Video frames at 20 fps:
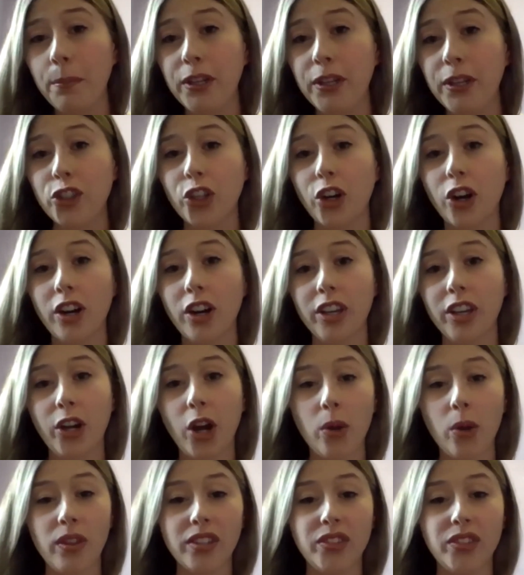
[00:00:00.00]
Be sure, you
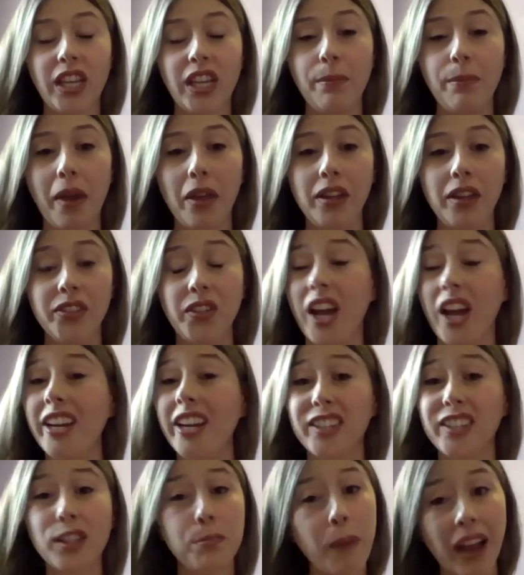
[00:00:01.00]
know, this email is an
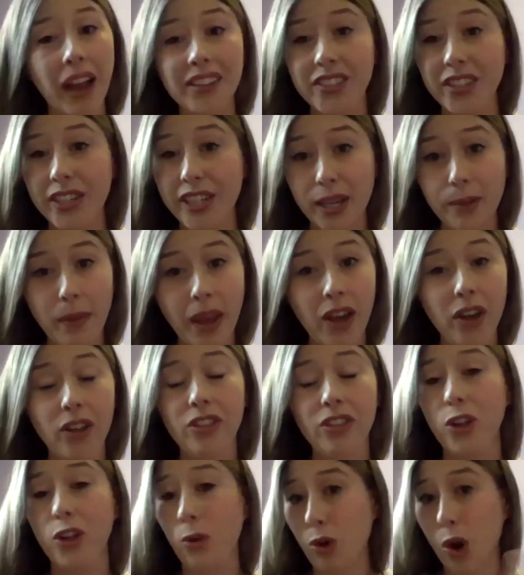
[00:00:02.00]
expected email
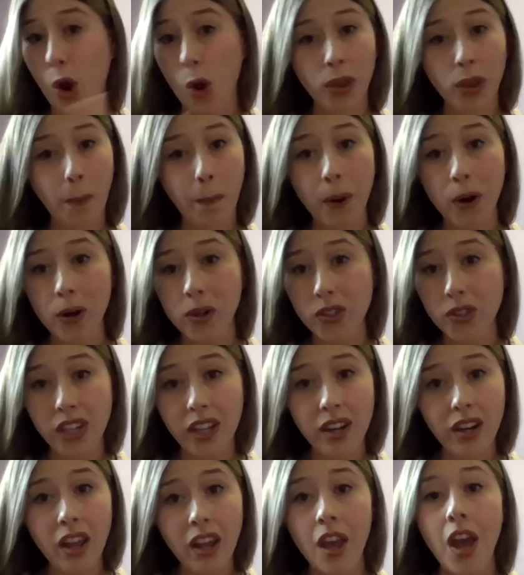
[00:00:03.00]
and you know the
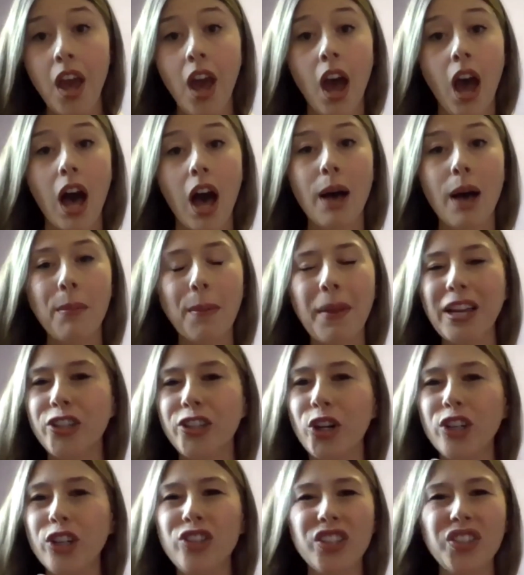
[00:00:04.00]
person, and make
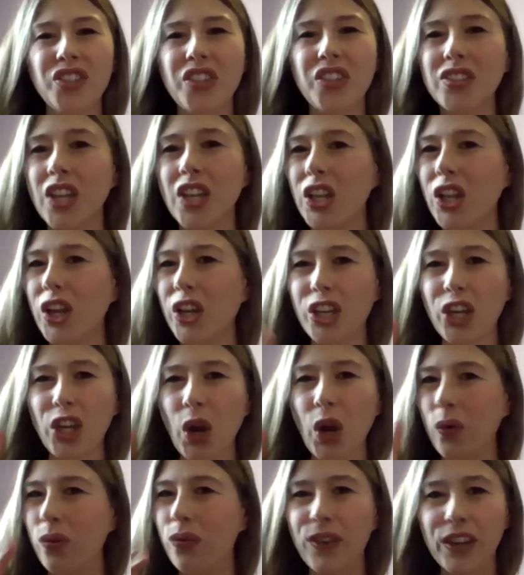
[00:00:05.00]
sure it just doesn't look, you
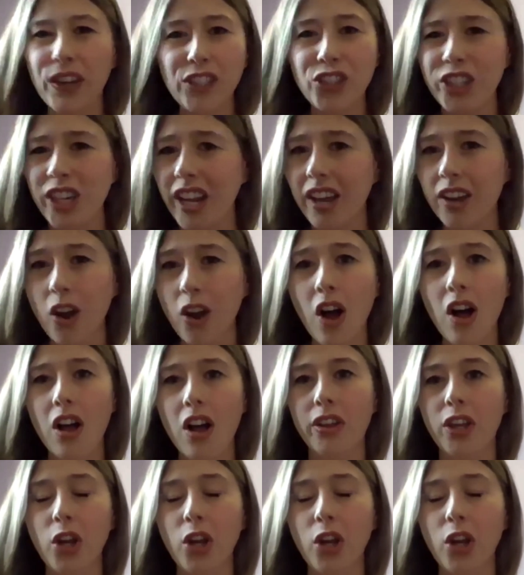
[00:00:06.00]
know, fishy at all.